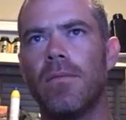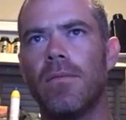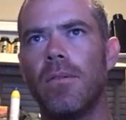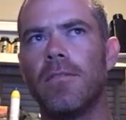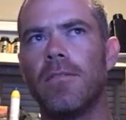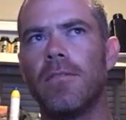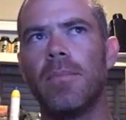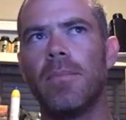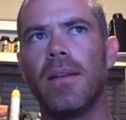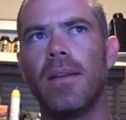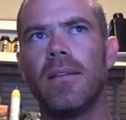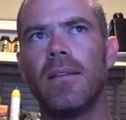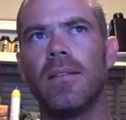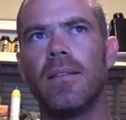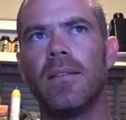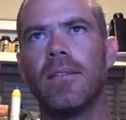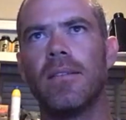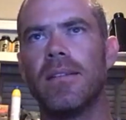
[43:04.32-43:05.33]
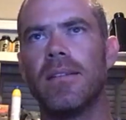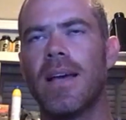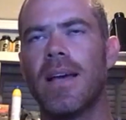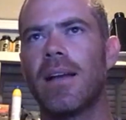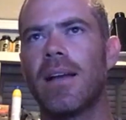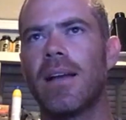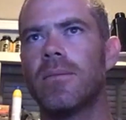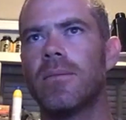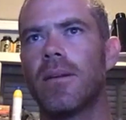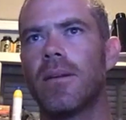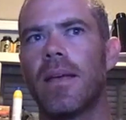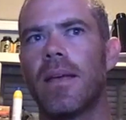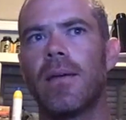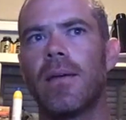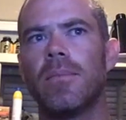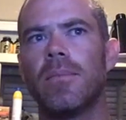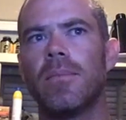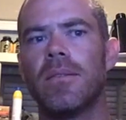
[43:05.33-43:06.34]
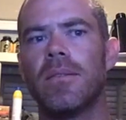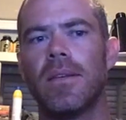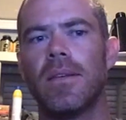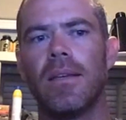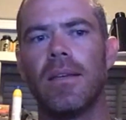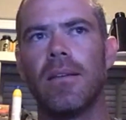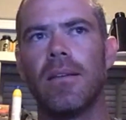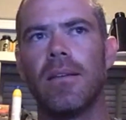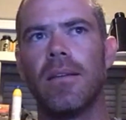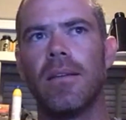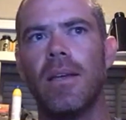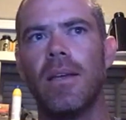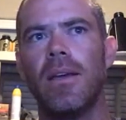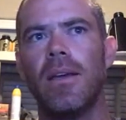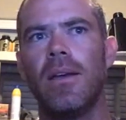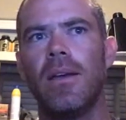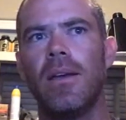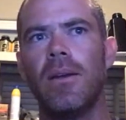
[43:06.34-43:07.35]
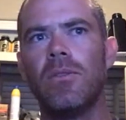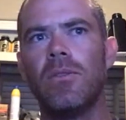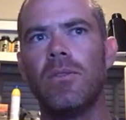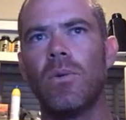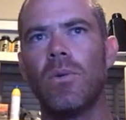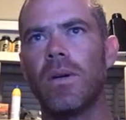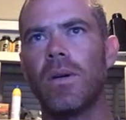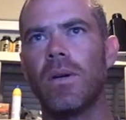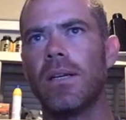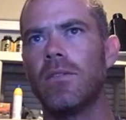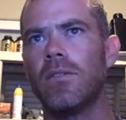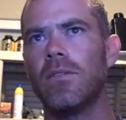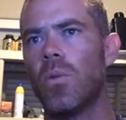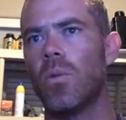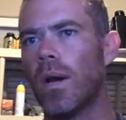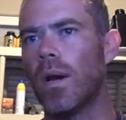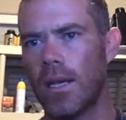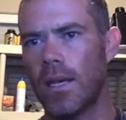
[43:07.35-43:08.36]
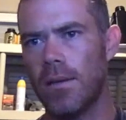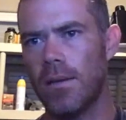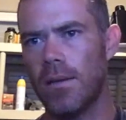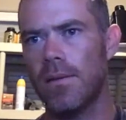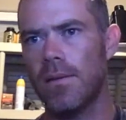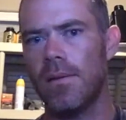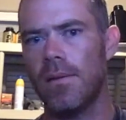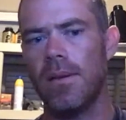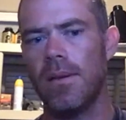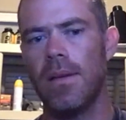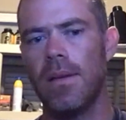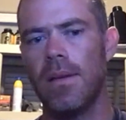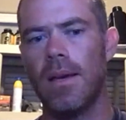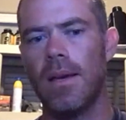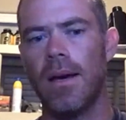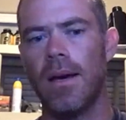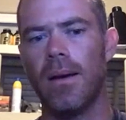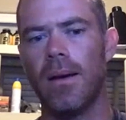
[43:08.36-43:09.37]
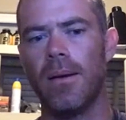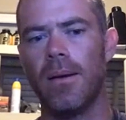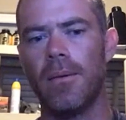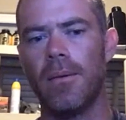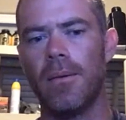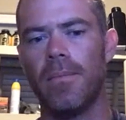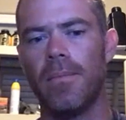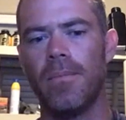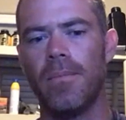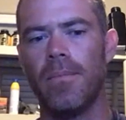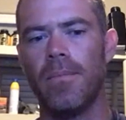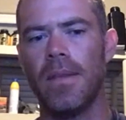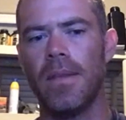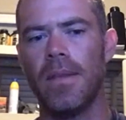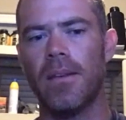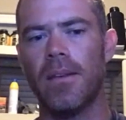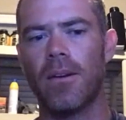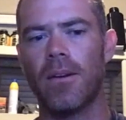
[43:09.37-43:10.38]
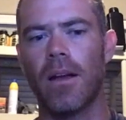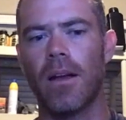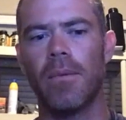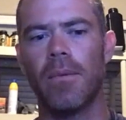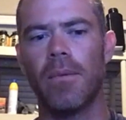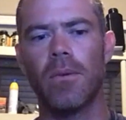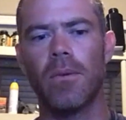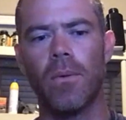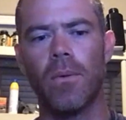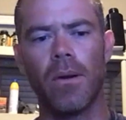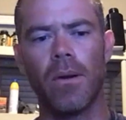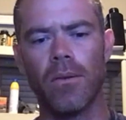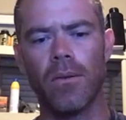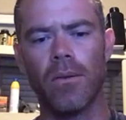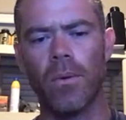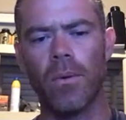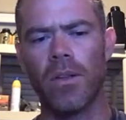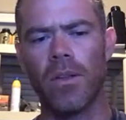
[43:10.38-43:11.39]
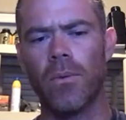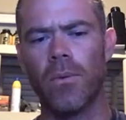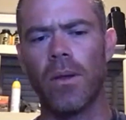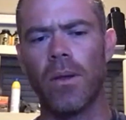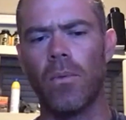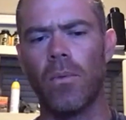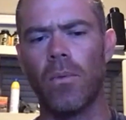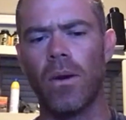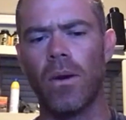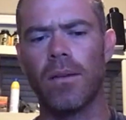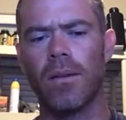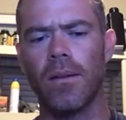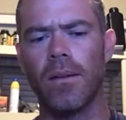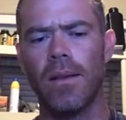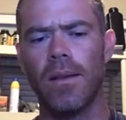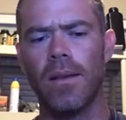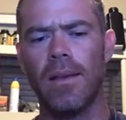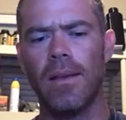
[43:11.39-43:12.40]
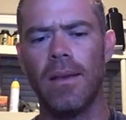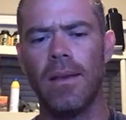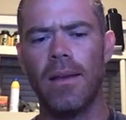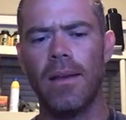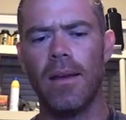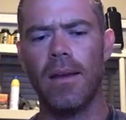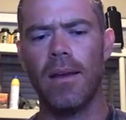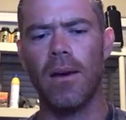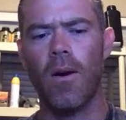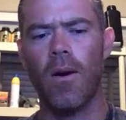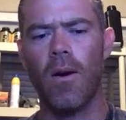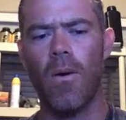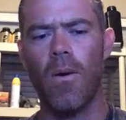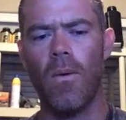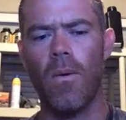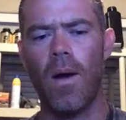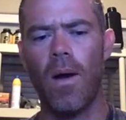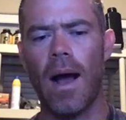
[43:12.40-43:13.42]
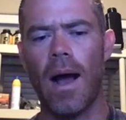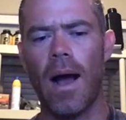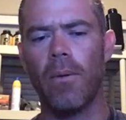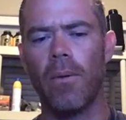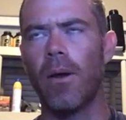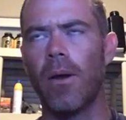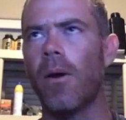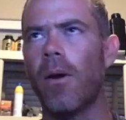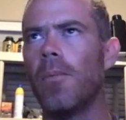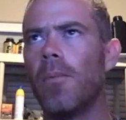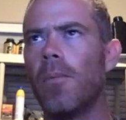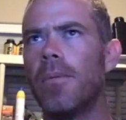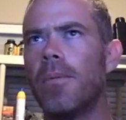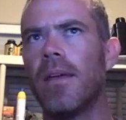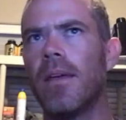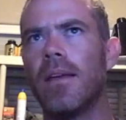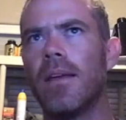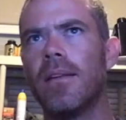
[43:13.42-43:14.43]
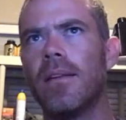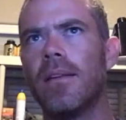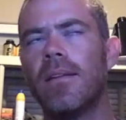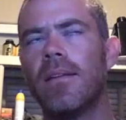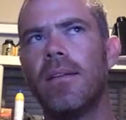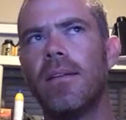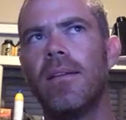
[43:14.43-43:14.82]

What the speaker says: if you have been to Tactical Games in 2020, and you're coming to one in 2021? I would hope that